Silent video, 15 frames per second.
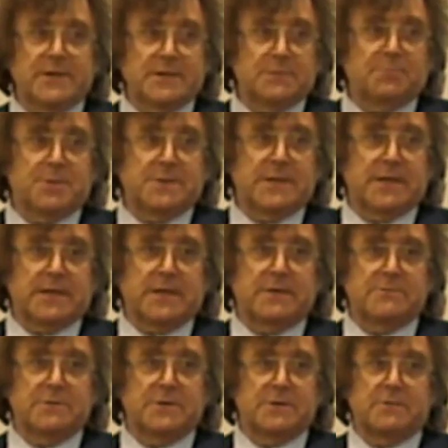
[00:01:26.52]
this
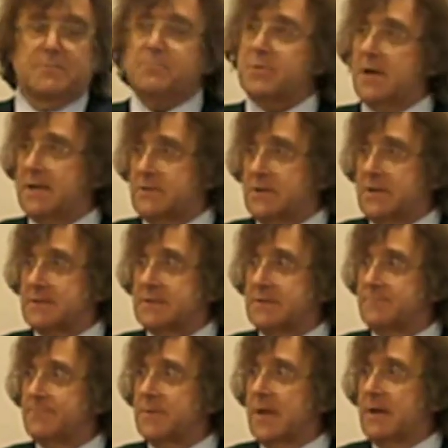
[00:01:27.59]
particular project.
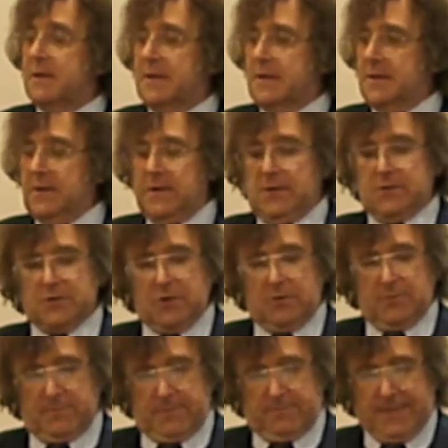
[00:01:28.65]

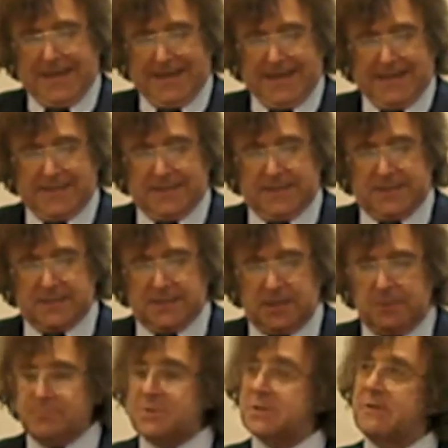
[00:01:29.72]
So making the
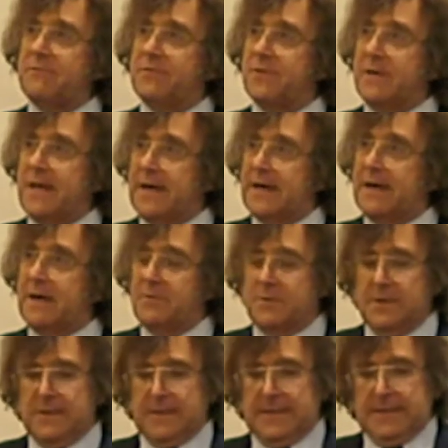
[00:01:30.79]
assumption for now
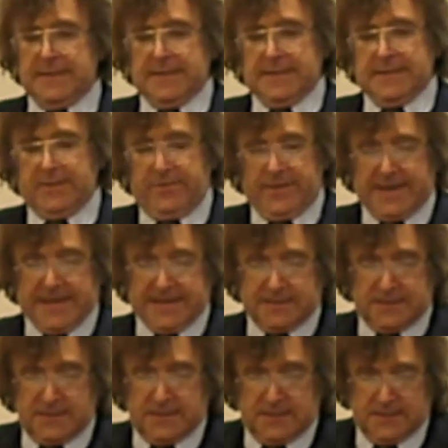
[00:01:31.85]

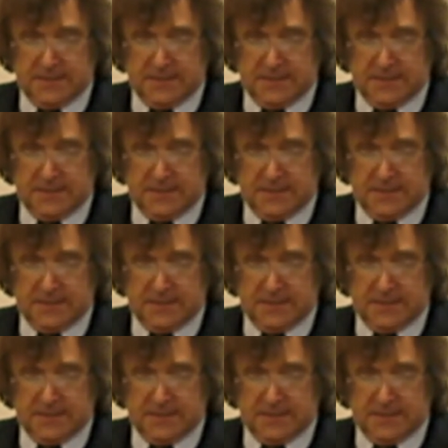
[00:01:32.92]
that